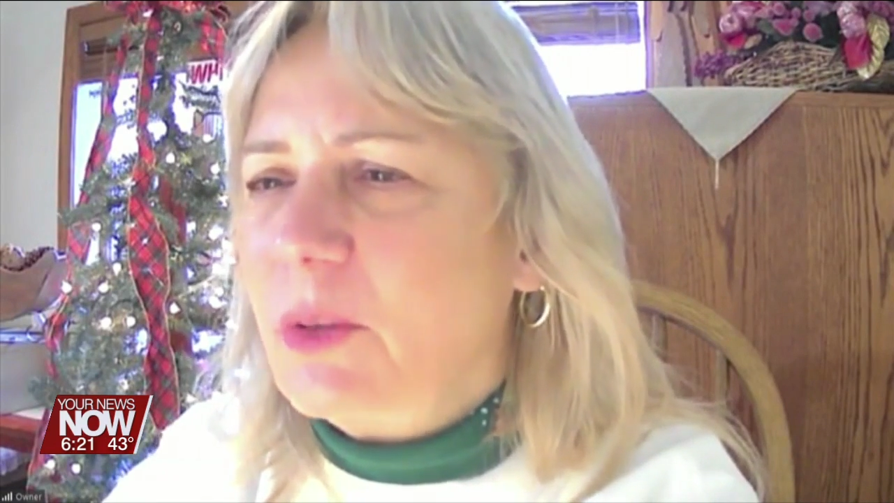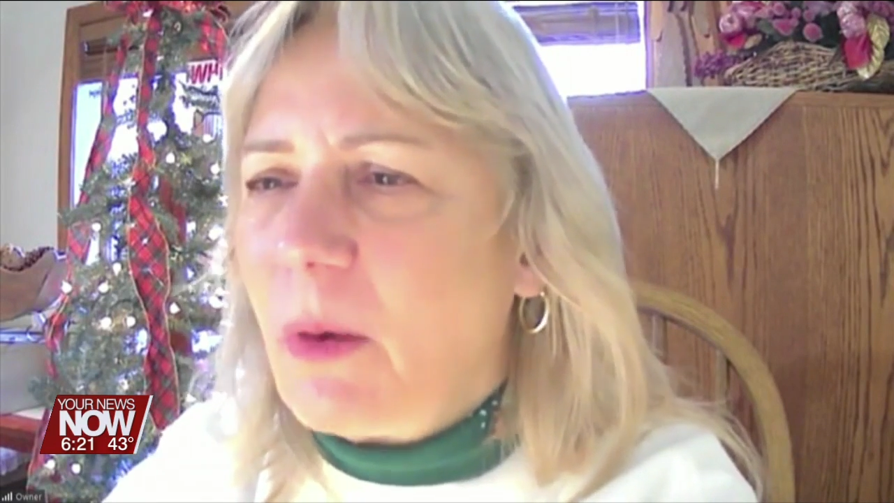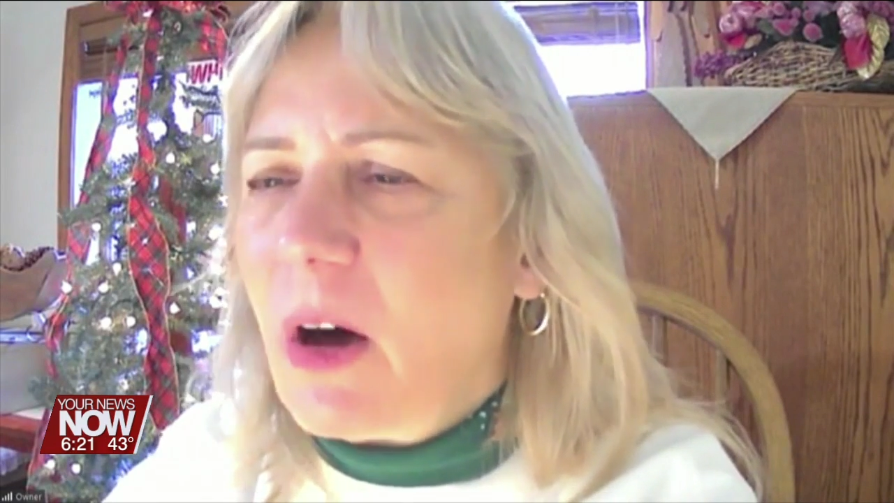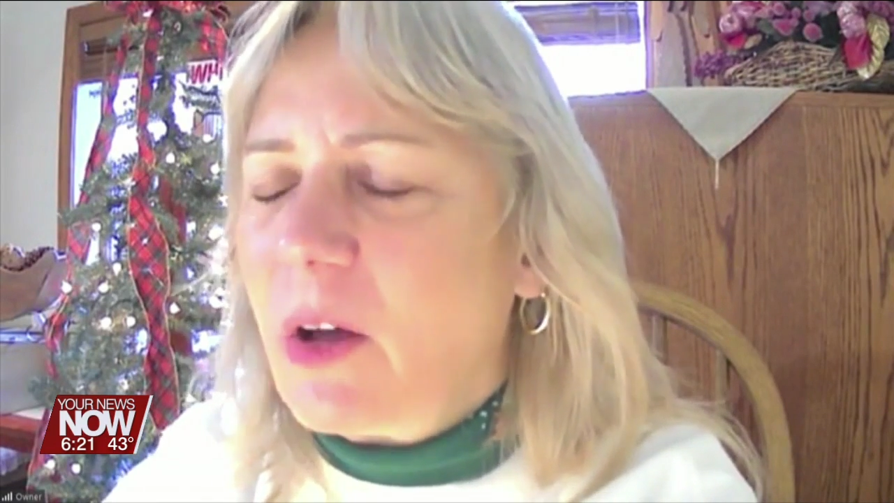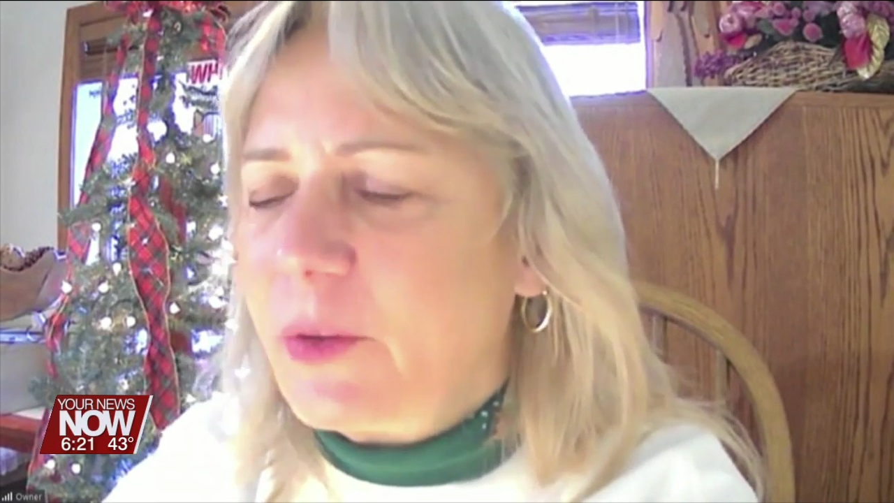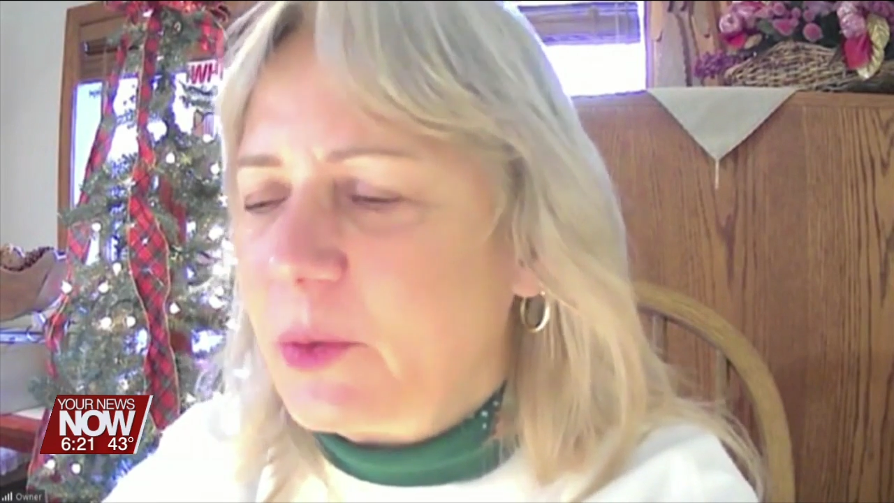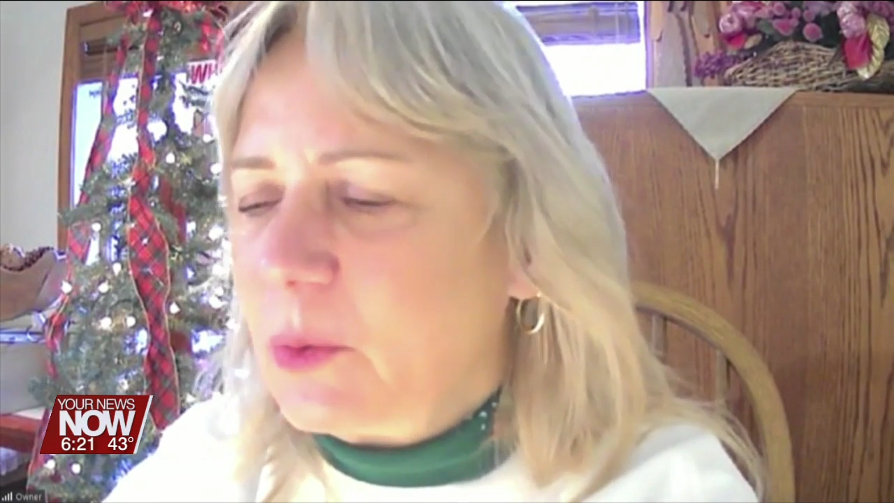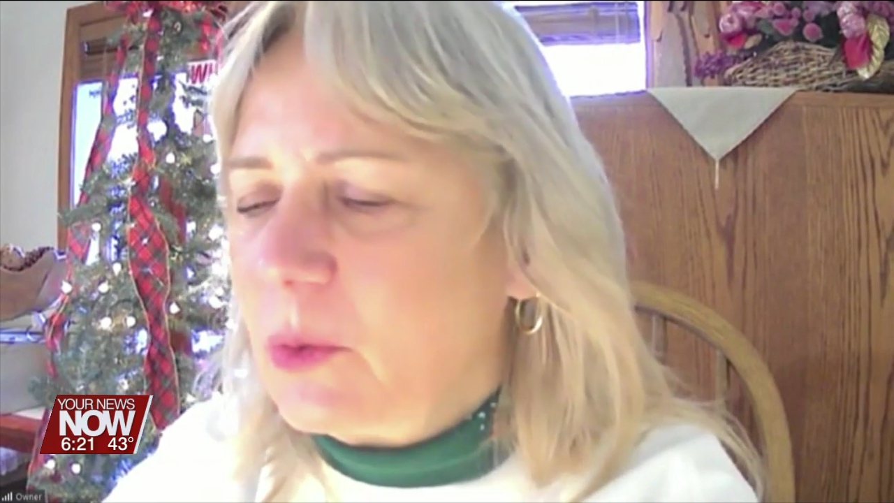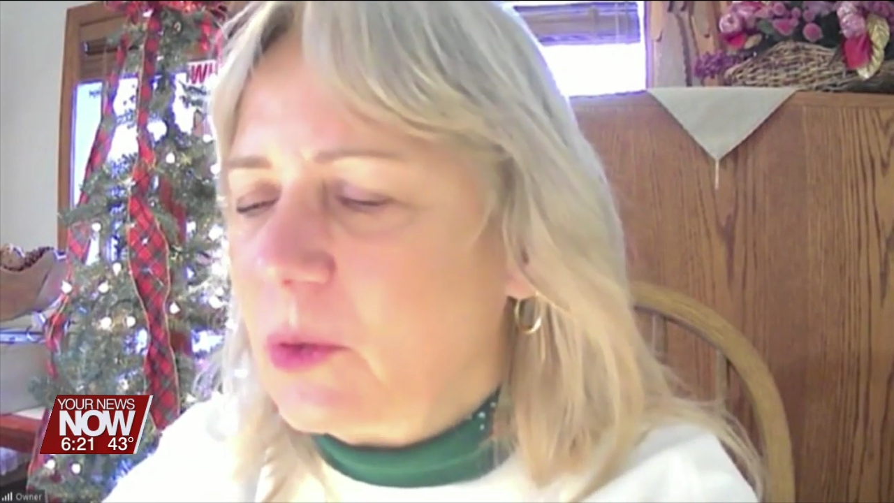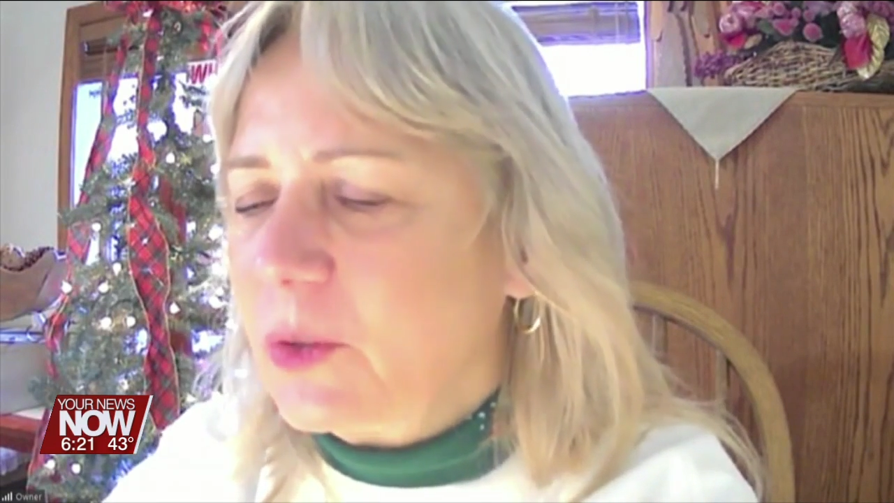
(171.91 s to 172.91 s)
small
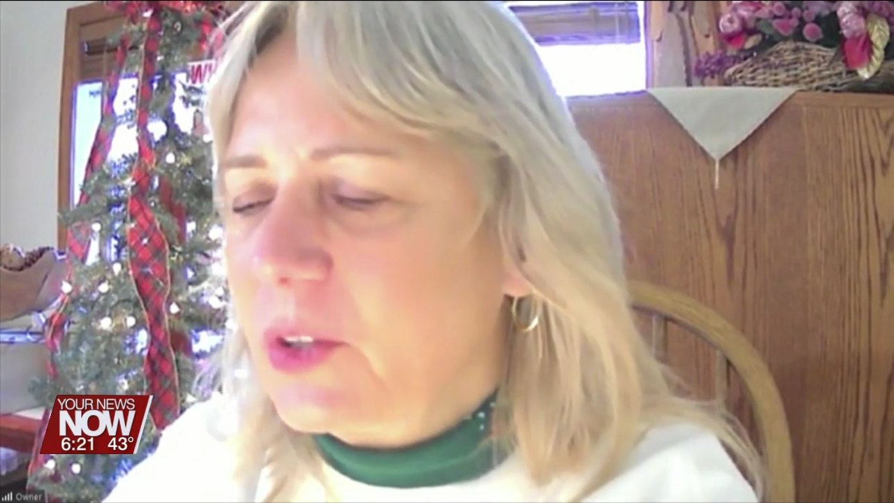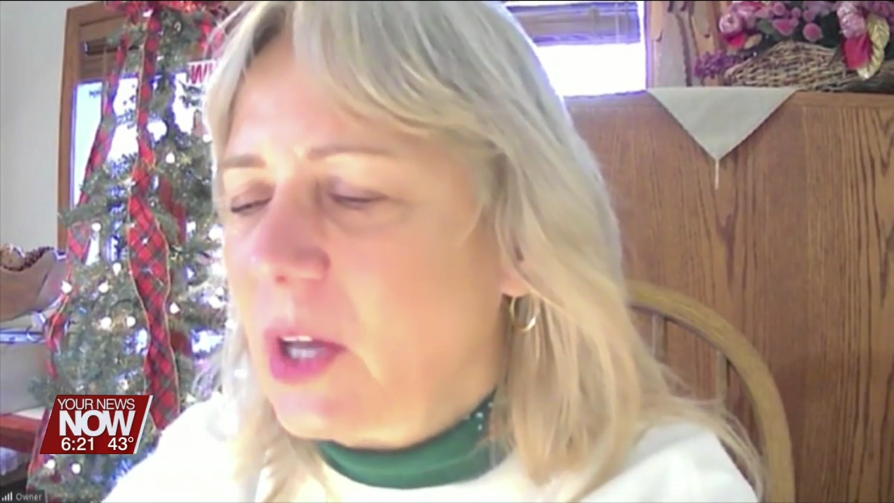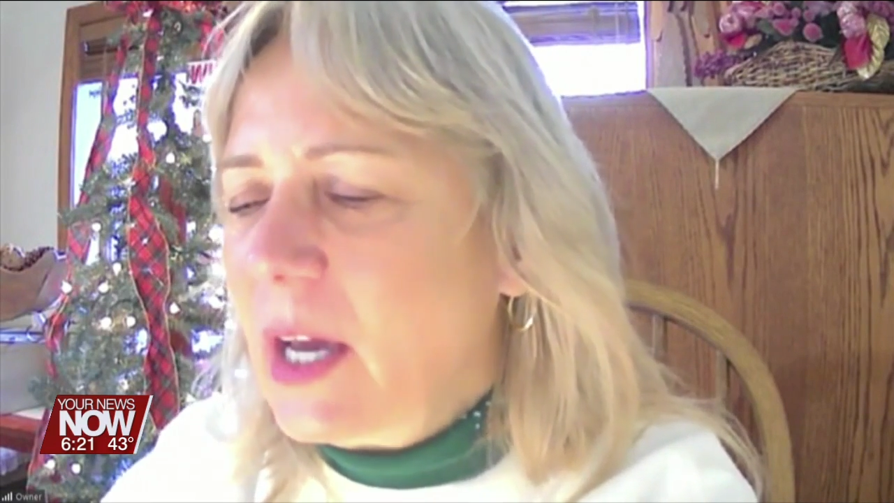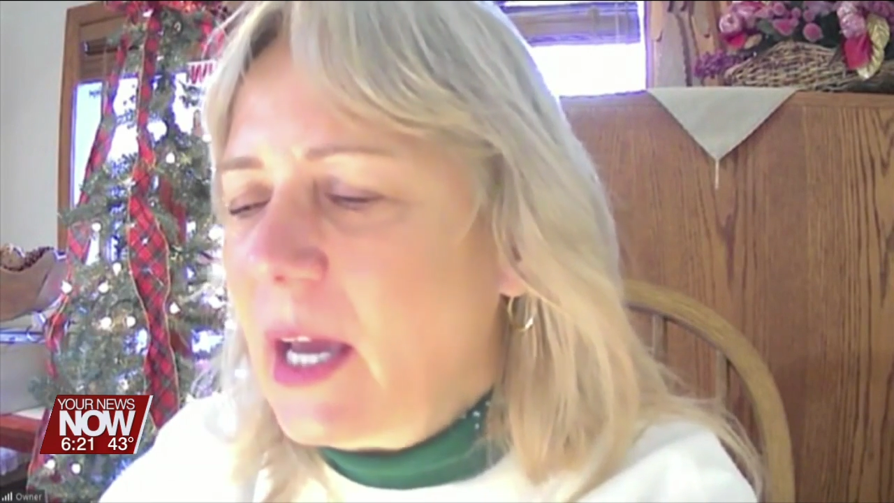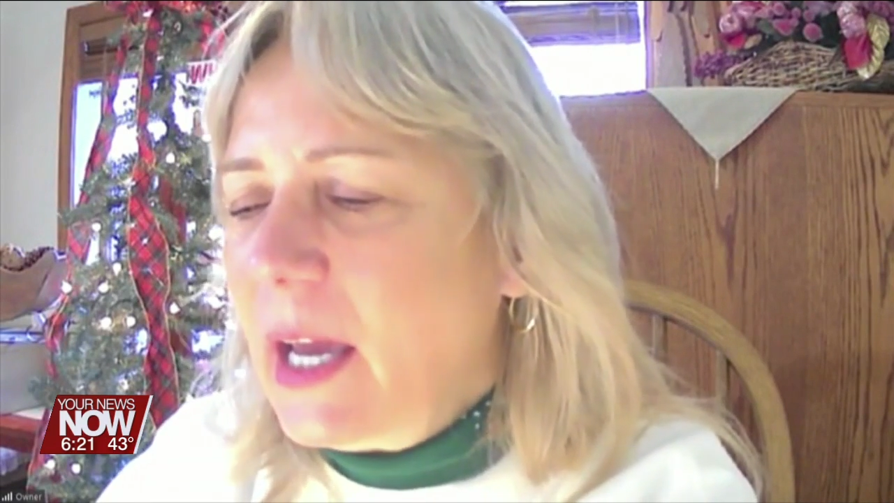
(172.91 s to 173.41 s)
tools.